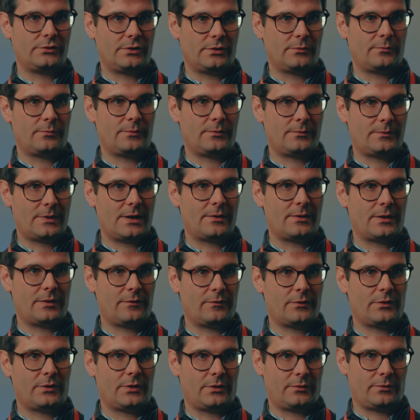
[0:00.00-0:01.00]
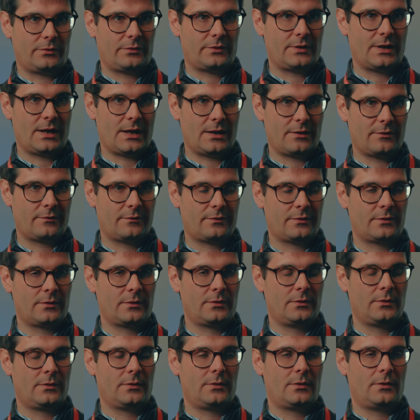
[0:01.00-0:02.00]
that we've now given those staff.
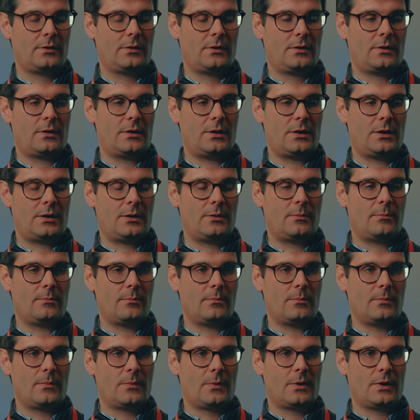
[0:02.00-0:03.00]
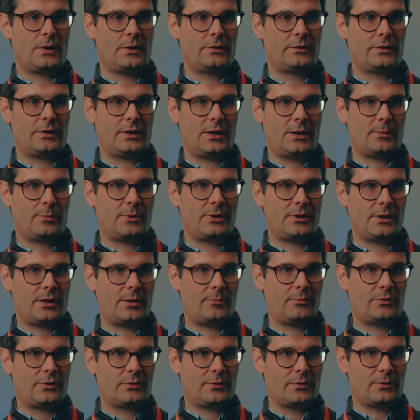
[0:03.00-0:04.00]
Um, is enabling
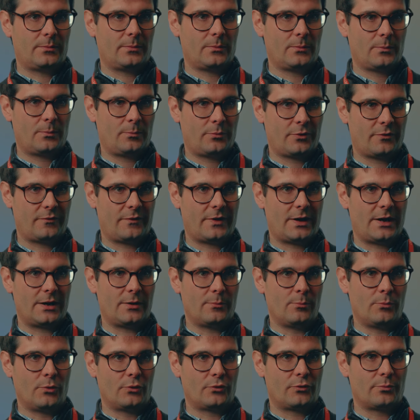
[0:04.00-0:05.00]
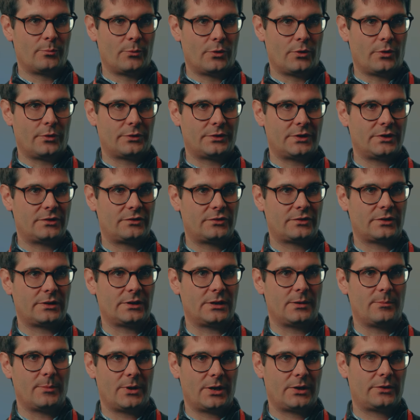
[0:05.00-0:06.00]
them to provide a much more
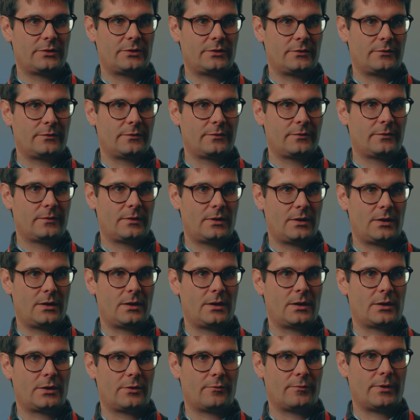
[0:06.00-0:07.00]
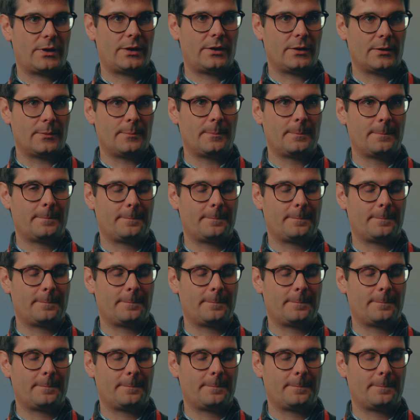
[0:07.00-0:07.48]
digitally immersive uh, curriculum.